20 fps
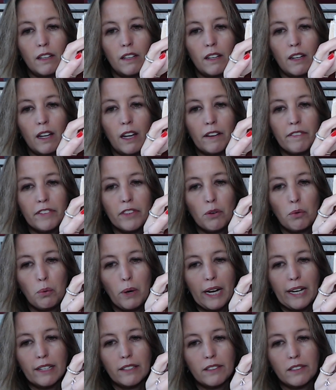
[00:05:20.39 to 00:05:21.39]
of the
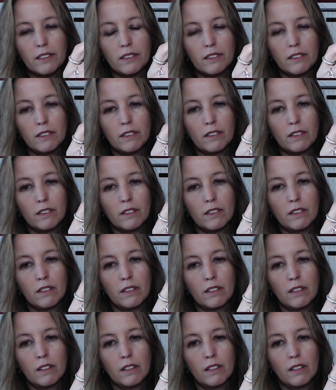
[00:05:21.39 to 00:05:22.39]
white.
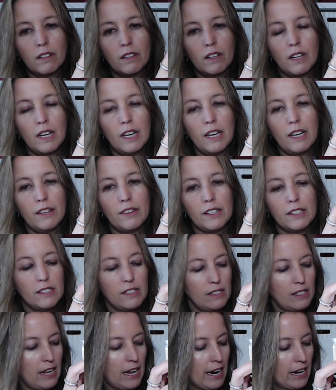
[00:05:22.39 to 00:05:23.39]
This
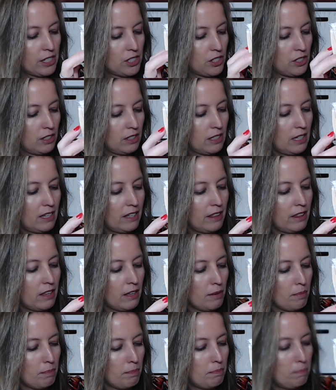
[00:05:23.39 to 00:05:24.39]
is actually the